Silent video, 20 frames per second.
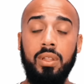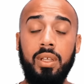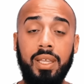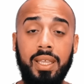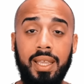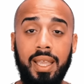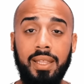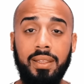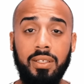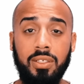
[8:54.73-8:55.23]

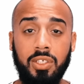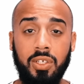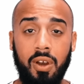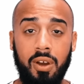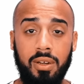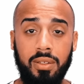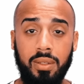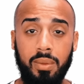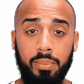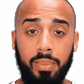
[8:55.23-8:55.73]
Looking at the
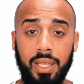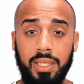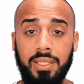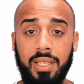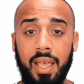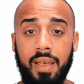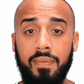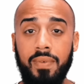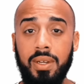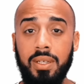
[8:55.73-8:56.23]
chart, the
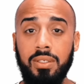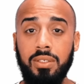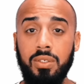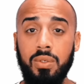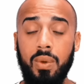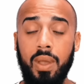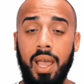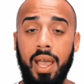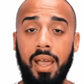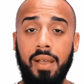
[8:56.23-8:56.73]
best evidence
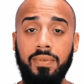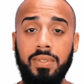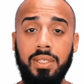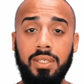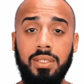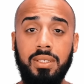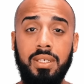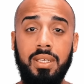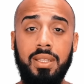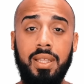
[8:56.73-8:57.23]
you have to
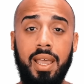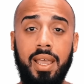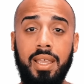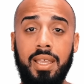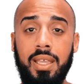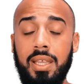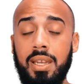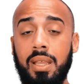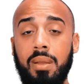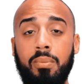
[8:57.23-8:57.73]
see
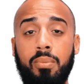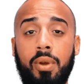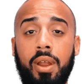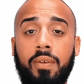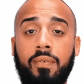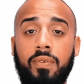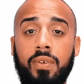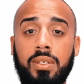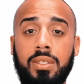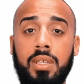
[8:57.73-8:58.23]
that eating
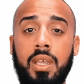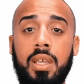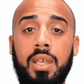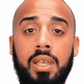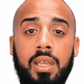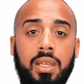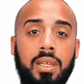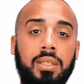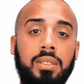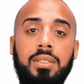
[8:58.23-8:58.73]
breakfast
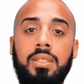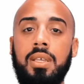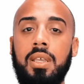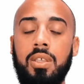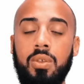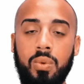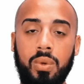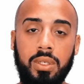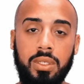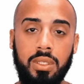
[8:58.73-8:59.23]

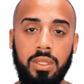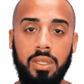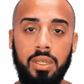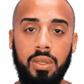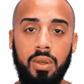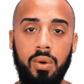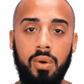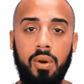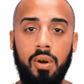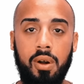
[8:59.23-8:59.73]

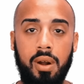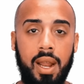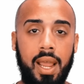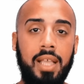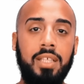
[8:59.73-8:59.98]
continuously or